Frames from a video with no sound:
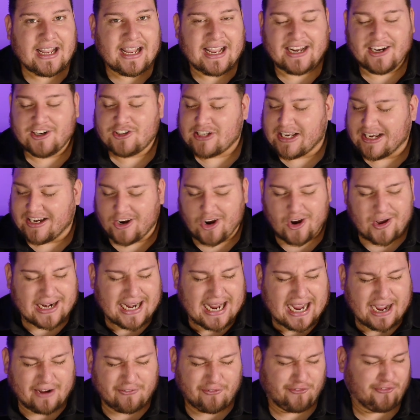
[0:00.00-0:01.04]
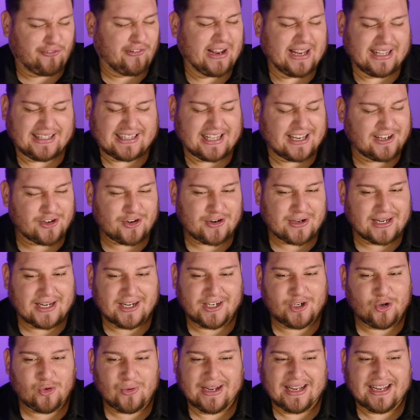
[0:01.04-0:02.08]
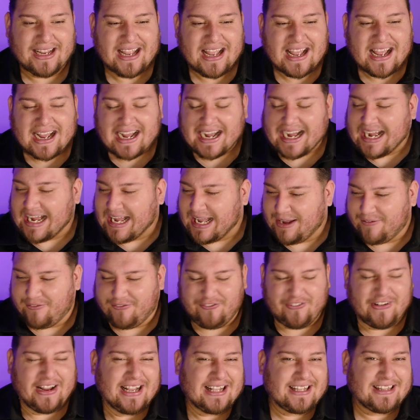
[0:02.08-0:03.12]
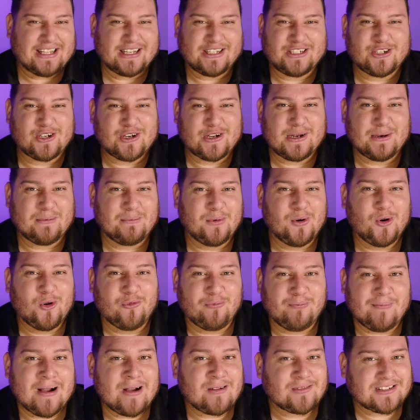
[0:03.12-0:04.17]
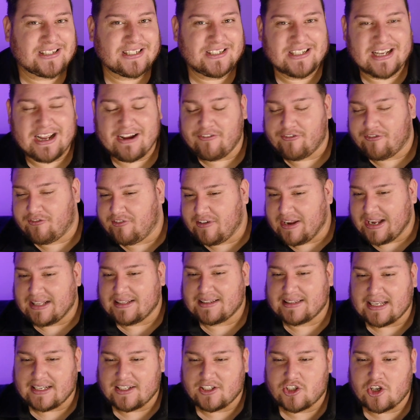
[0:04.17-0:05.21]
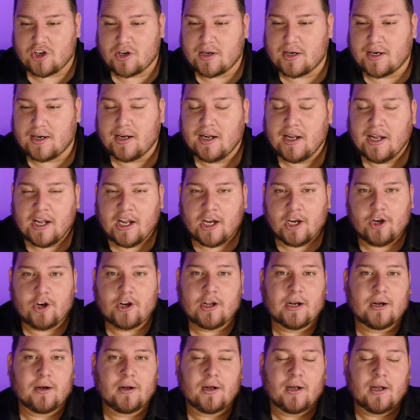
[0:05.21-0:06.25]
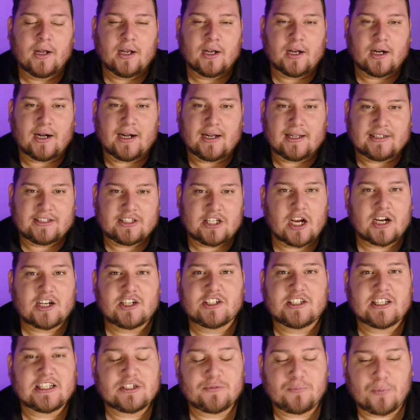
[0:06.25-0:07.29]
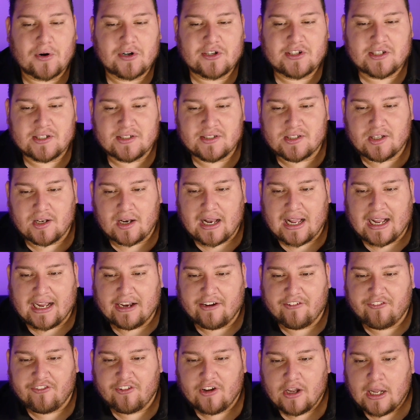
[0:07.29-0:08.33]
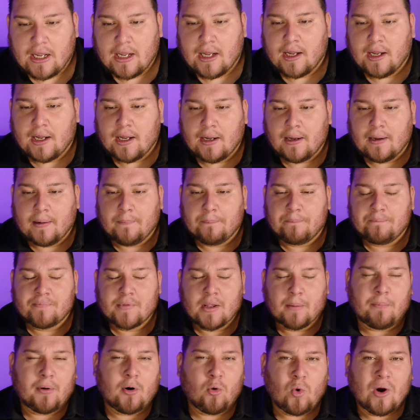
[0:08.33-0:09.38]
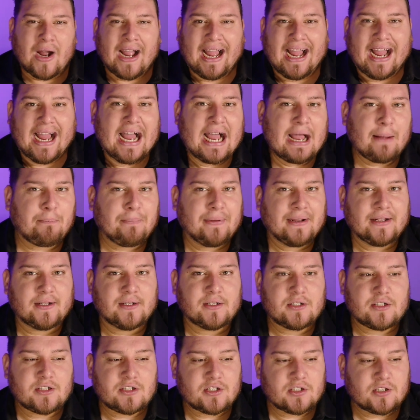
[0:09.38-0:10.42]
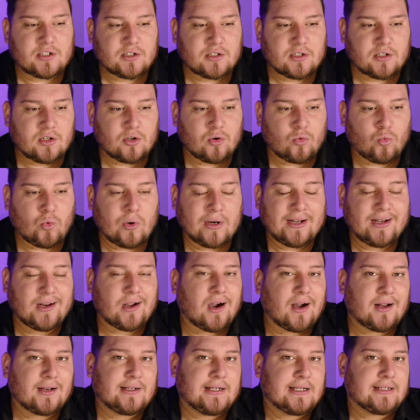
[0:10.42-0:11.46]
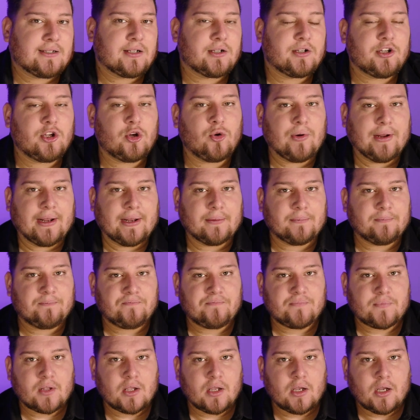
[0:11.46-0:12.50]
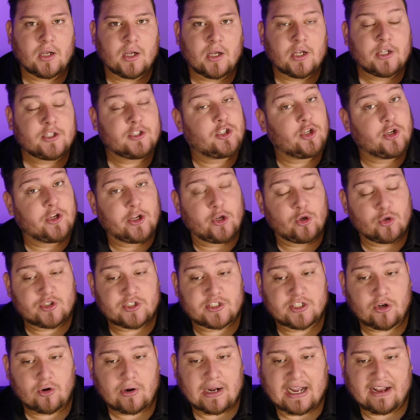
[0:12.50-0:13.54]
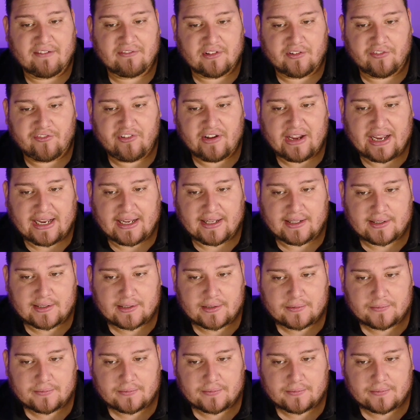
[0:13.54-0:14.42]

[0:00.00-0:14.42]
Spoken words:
And you're saying, God, I have faith that you're going to do it. I have faith that you're going to move mountains. I have faith that you're going to touch this person's life. But what happens when God doesn't do it? Do you still have the faith?